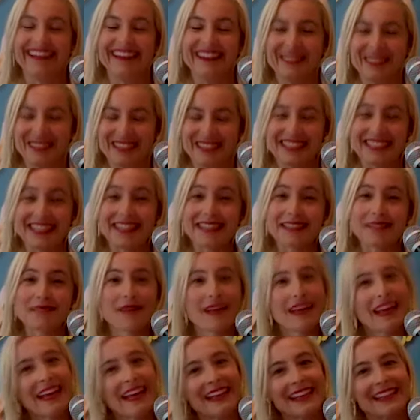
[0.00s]
which mm-hmm. doesn't
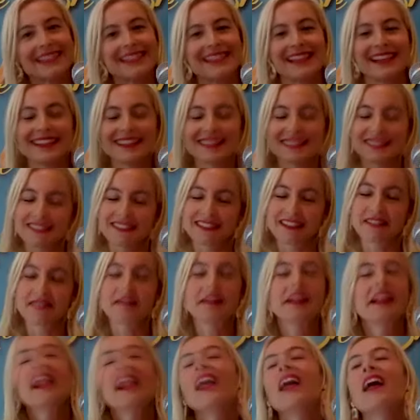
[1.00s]
make any sense, you know.
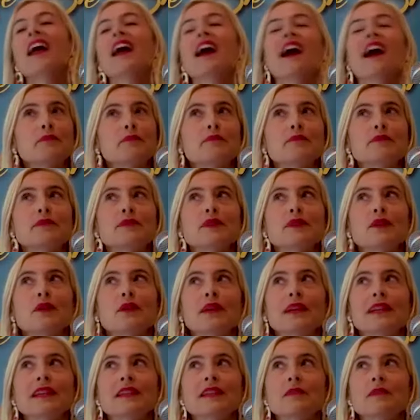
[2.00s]
So
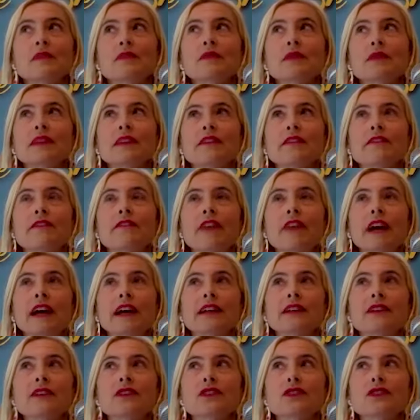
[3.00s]
it's been really
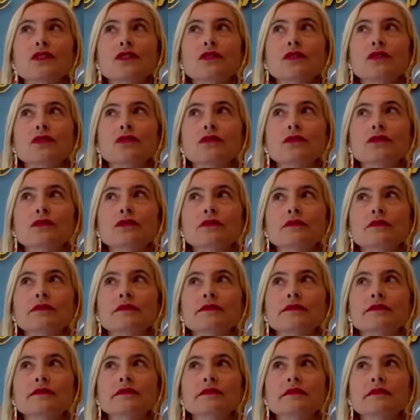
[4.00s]
fun to
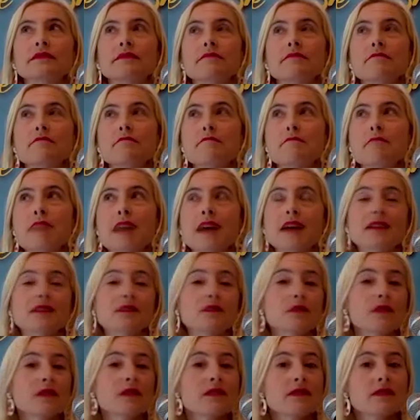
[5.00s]
mess
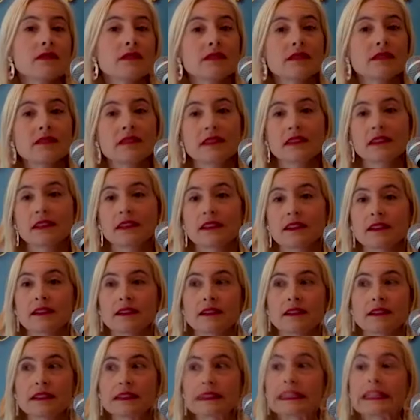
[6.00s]
with the
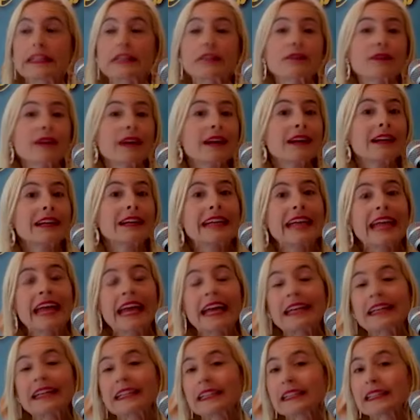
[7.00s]
literary
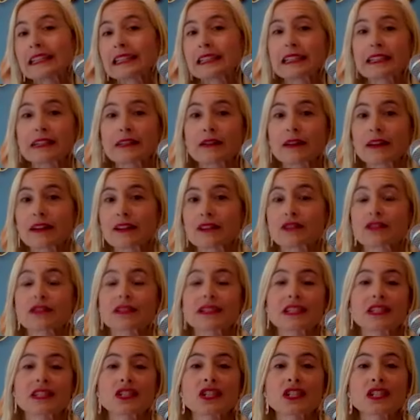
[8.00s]
canon, the literary
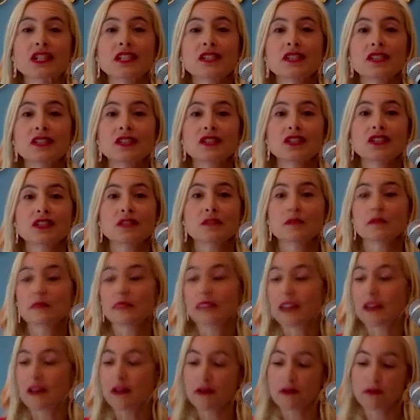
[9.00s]
traditions, and just
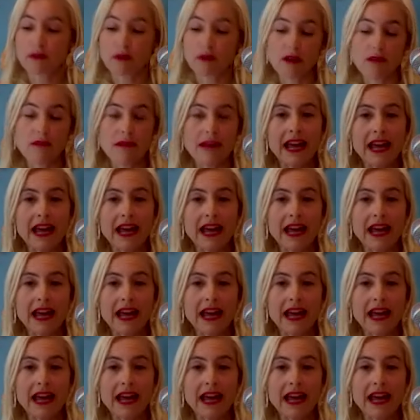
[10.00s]
like throw my